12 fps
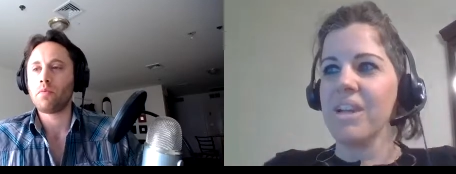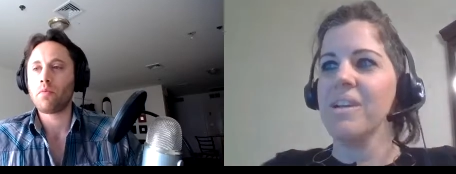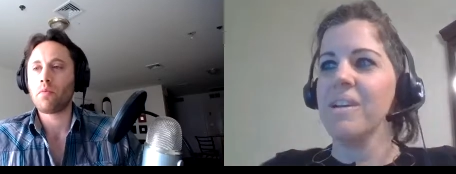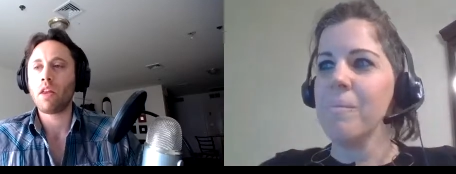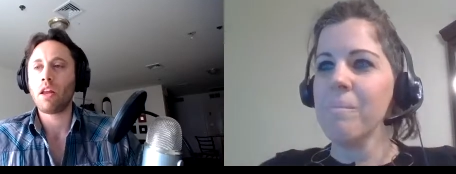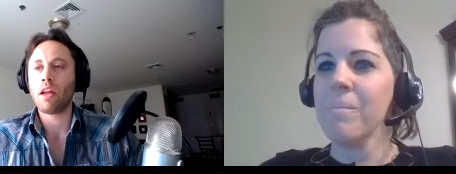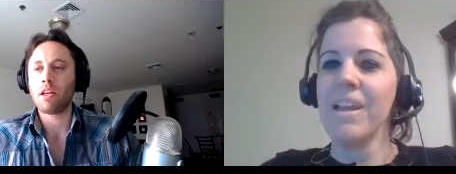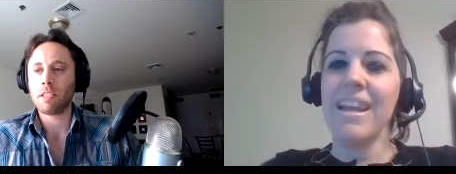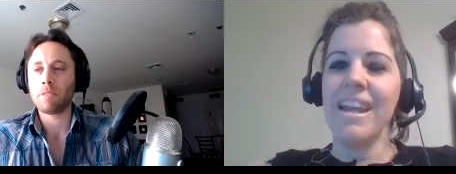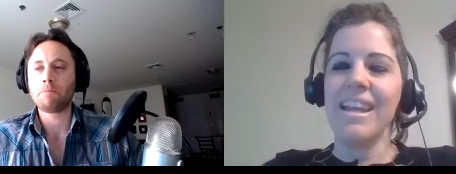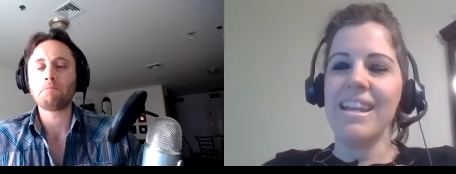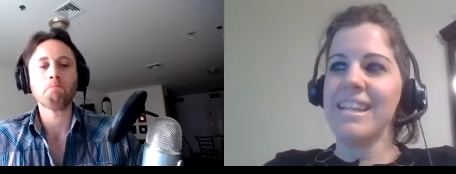Speaker 1: him.
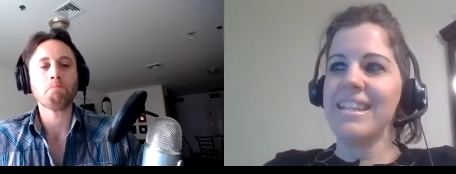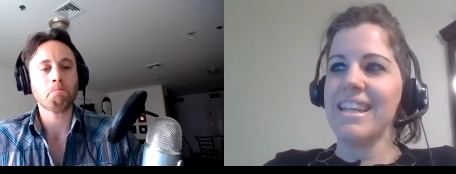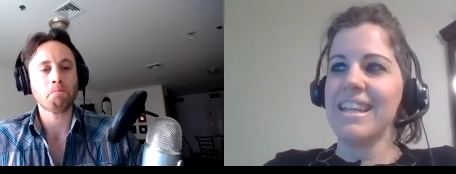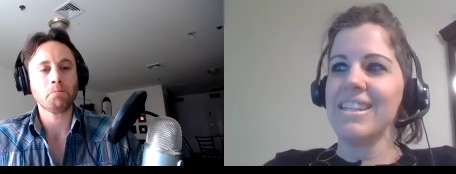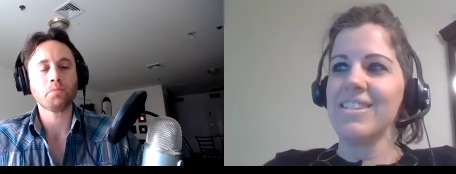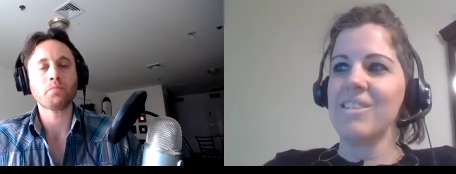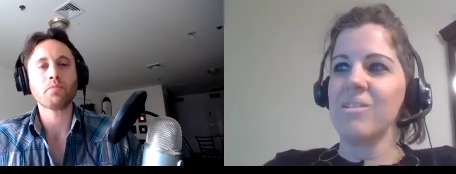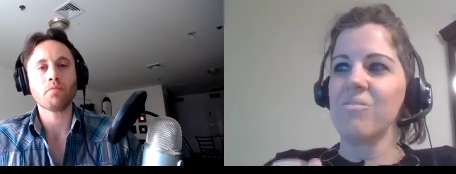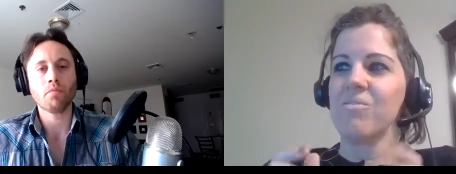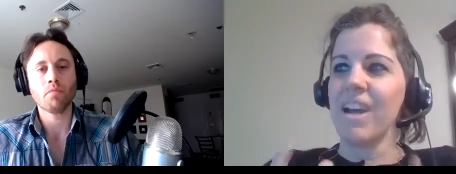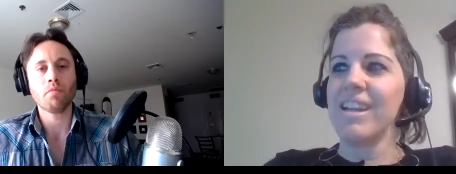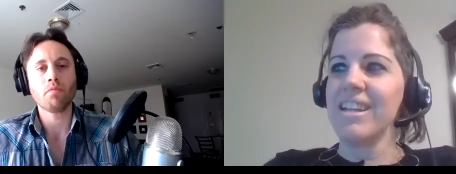And he tends to
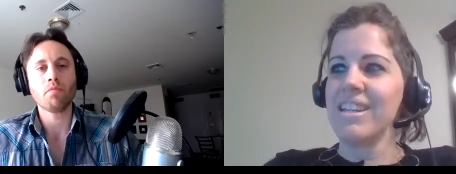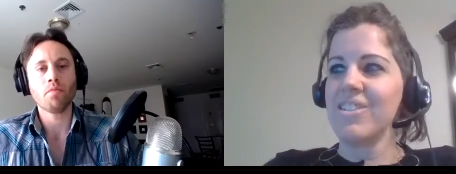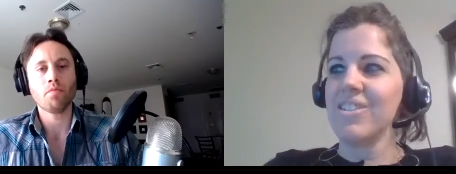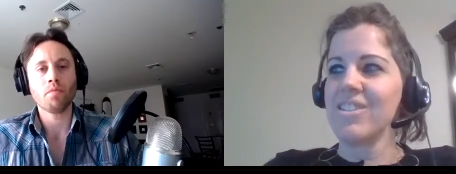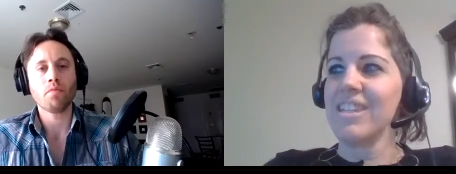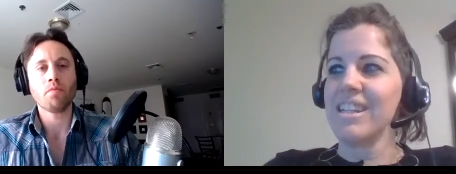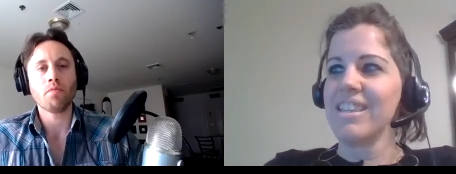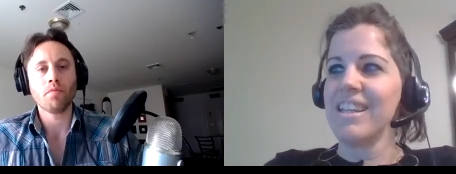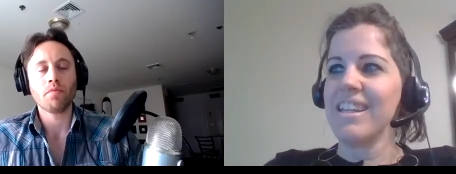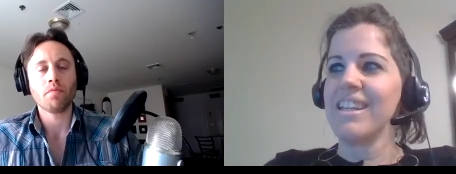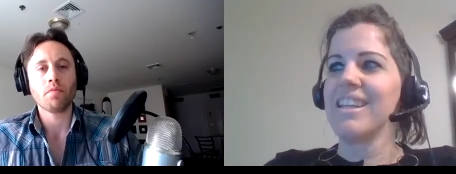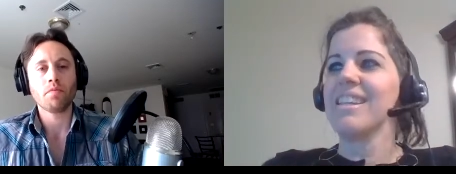write interesting
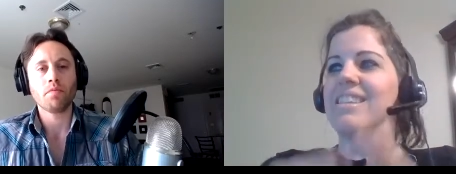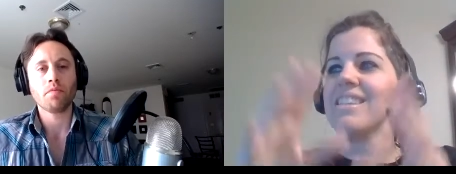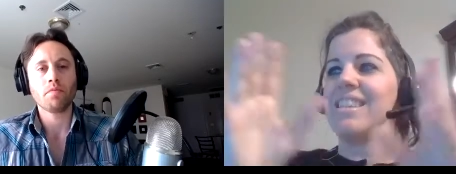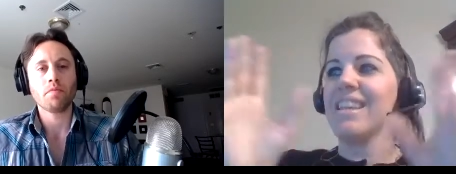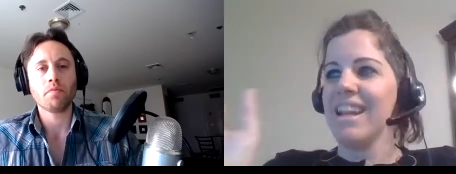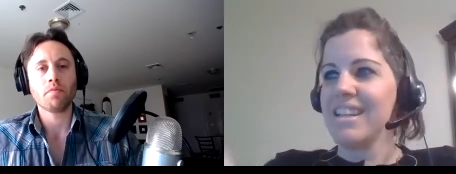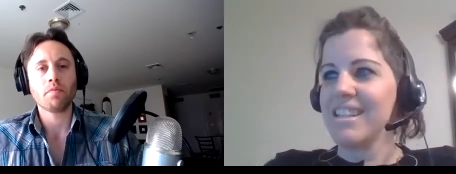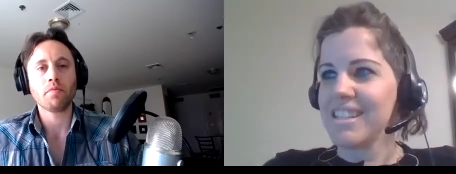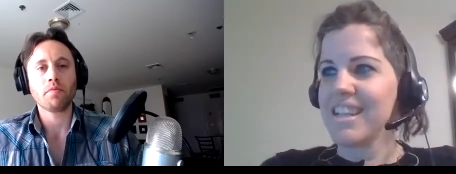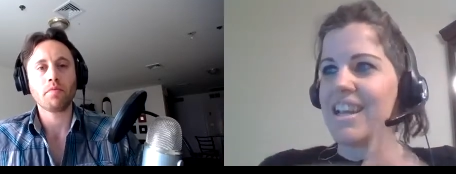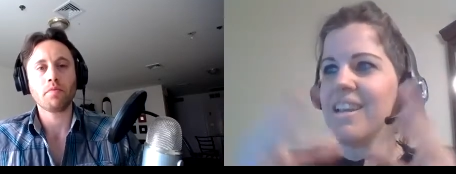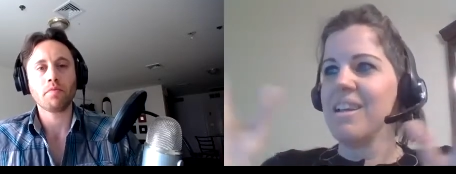things, and I just
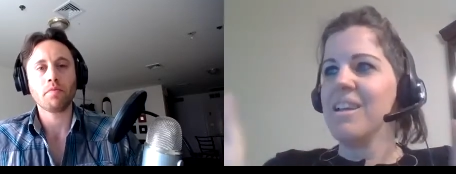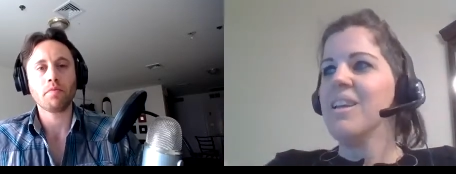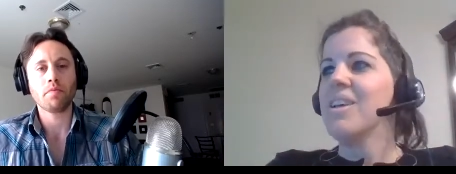kind of